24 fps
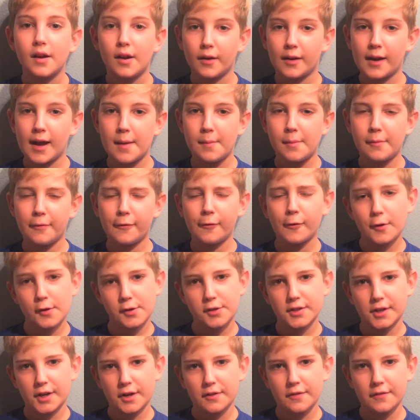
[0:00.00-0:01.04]
Okay, before I
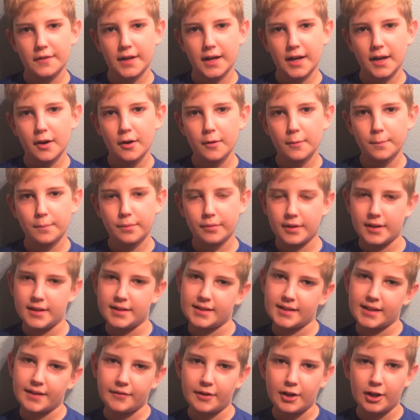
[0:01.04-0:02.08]
start the video,
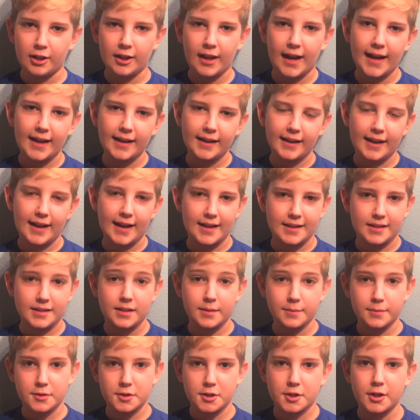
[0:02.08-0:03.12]
please give it a like and
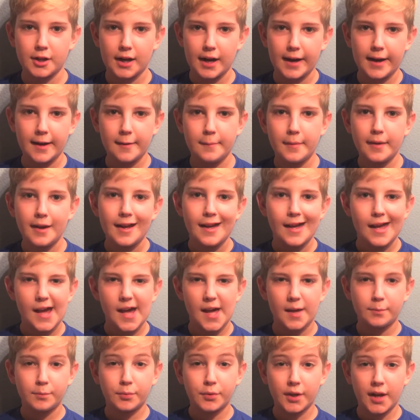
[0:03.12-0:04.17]
subscribe
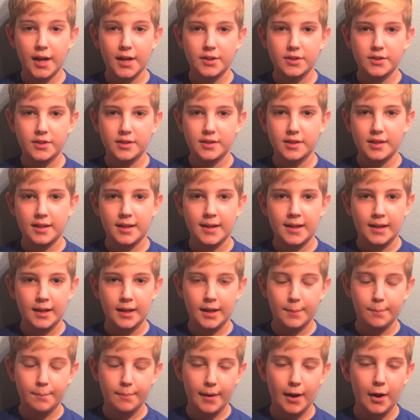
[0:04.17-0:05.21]
and press the
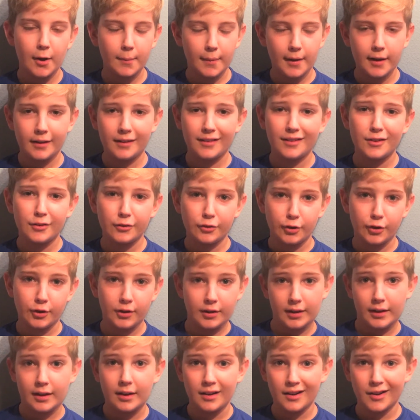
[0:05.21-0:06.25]
bell button so you can
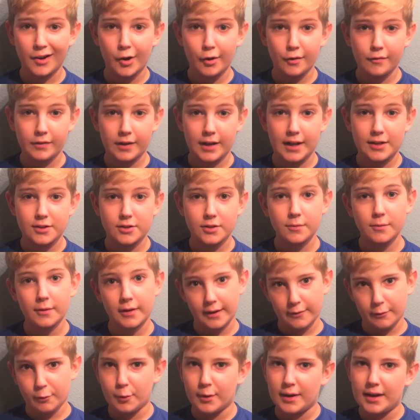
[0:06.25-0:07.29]
get a notification
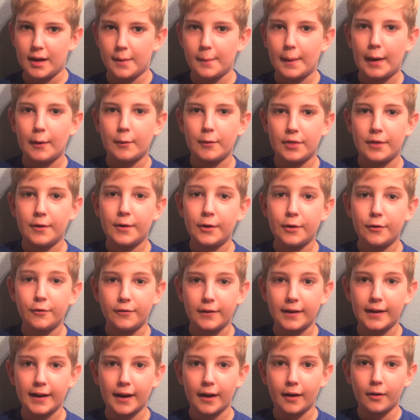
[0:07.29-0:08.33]
whenever we come out with a new
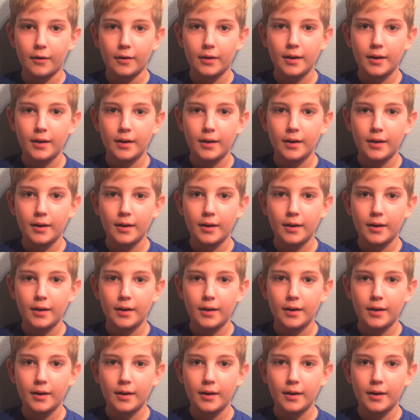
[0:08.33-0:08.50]
video.